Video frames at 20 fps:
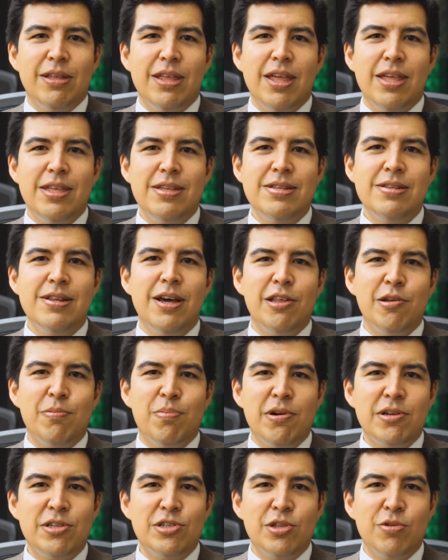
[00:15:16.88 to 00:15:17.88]
in other
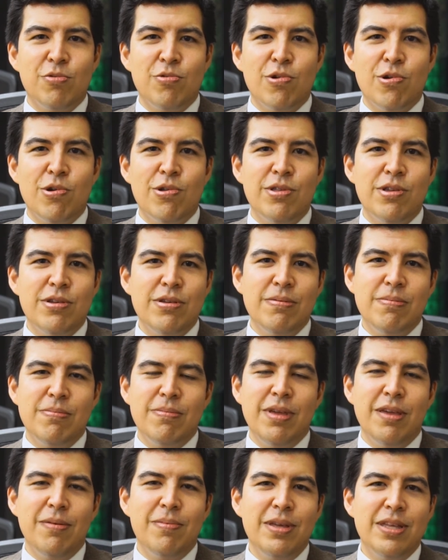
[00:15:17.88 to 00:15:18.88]
parts of the world,
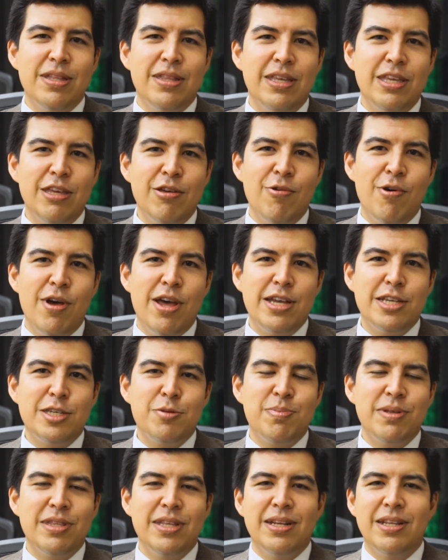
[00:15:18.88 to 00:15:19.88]
maybe in the US,
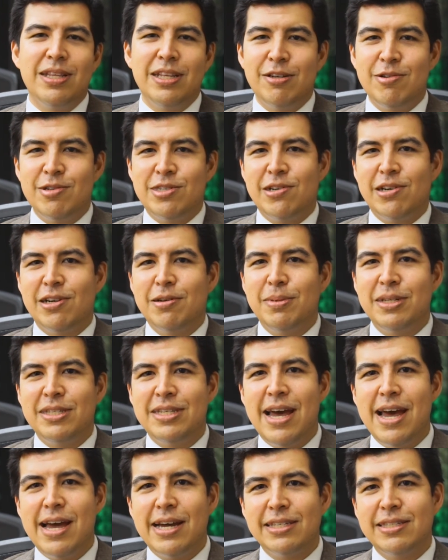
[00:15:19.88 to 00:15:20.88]
but then in the US you're going to be
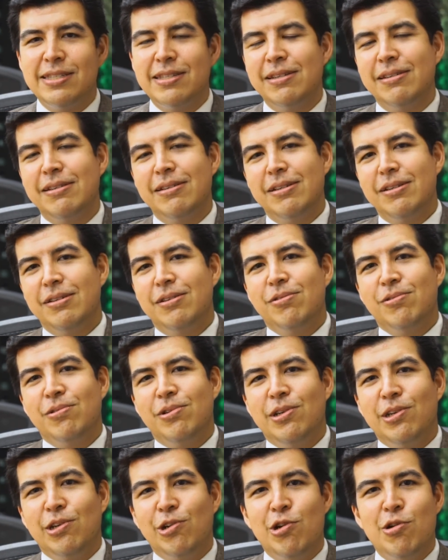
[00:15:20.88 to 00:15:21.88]
taxed. Or
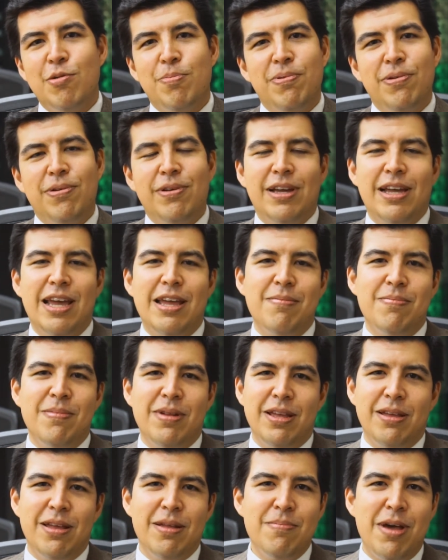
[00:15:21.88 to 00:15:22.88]
in Europe, again,
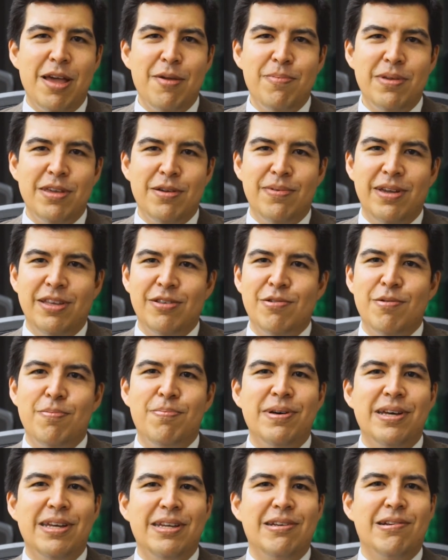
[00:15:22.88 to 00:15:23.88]
it might be available,
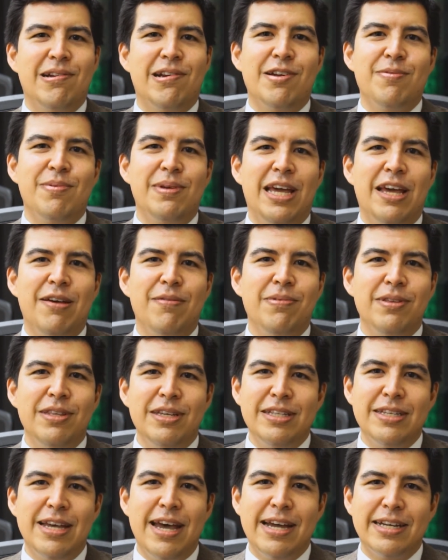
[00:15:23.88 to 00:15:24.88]
but you're going to be
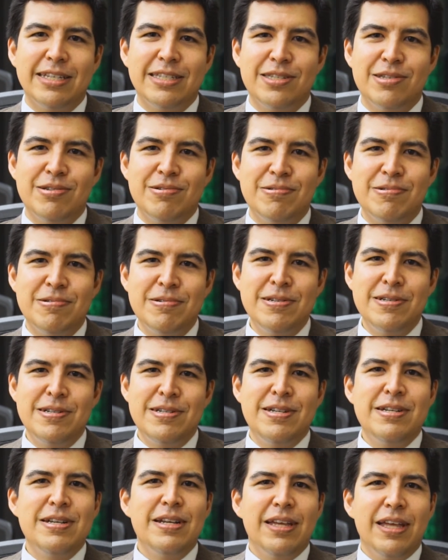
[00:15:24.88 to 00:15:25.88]
heavily taxed. So
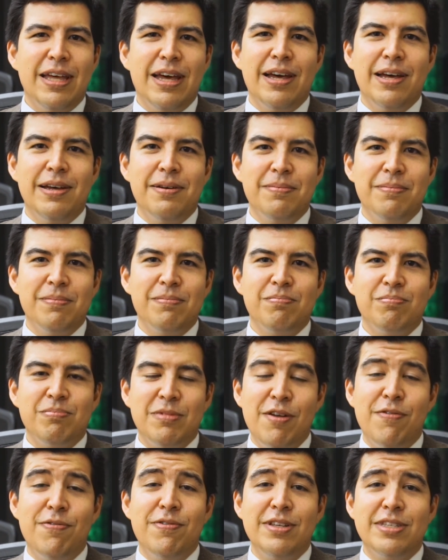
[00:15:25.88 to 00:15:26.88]

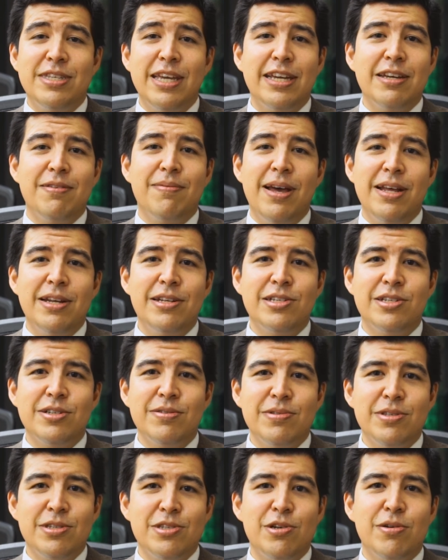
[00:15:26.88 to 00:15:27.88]
definitely take advantage
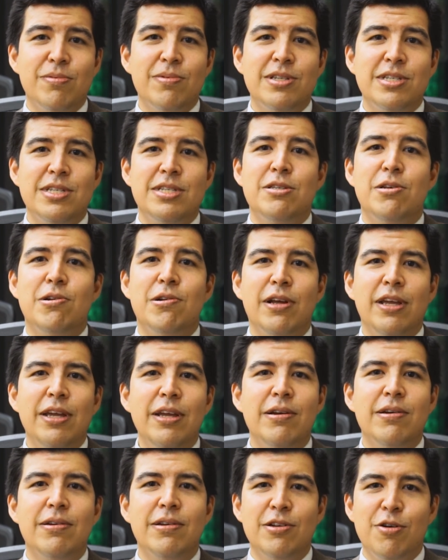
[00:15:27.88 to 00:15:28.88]
of the services that are
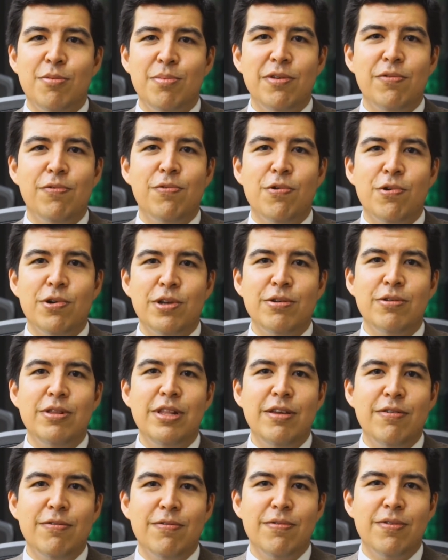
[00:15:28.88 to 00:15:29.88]
here, before you
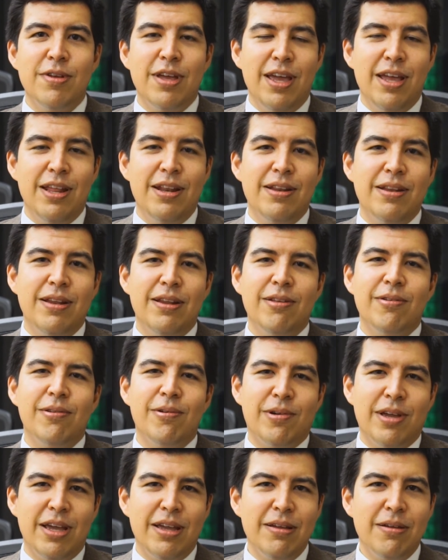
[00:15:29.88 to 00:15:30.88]
leave. And
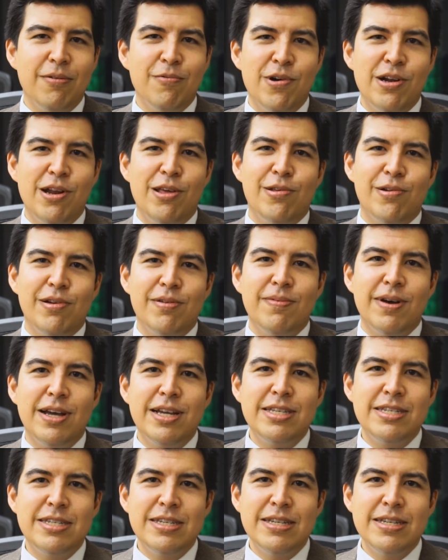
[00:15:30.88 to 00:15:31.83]
okay, one other advice.